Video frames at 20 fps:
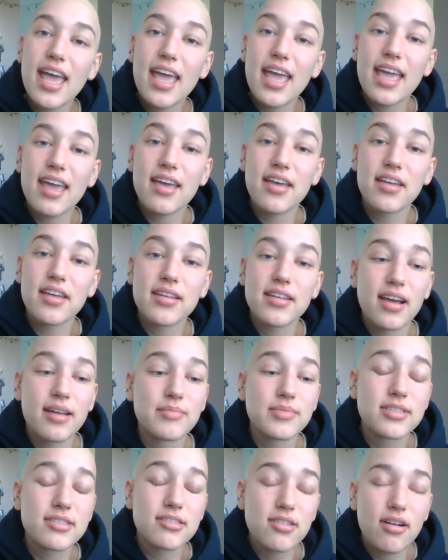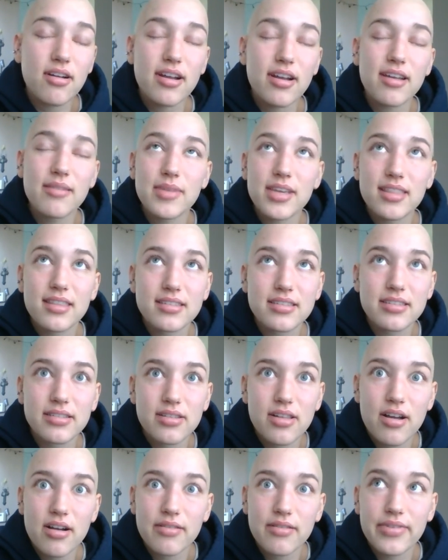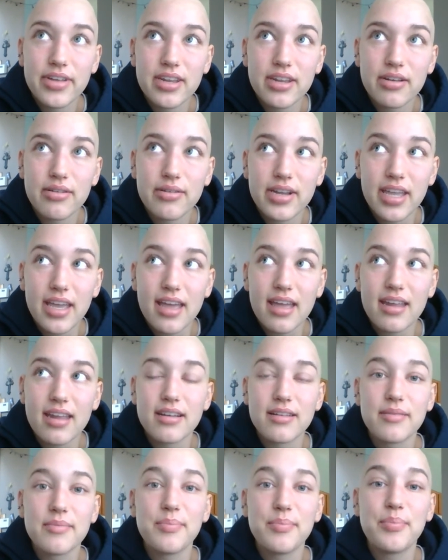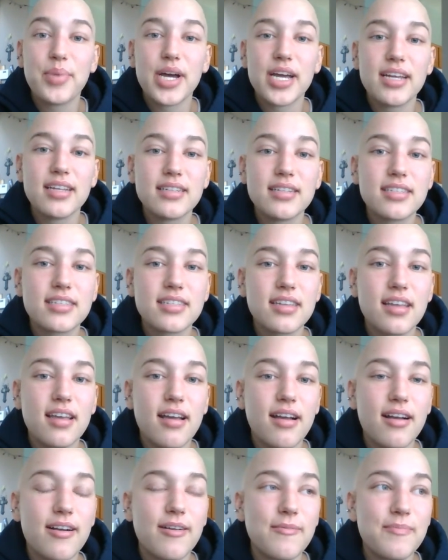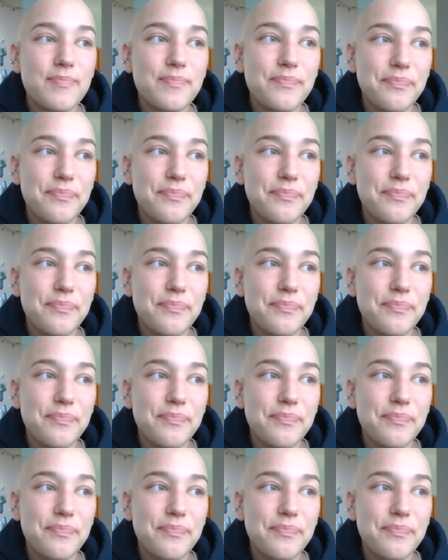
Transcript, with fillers: and I'm sorry I made this a long video again, but I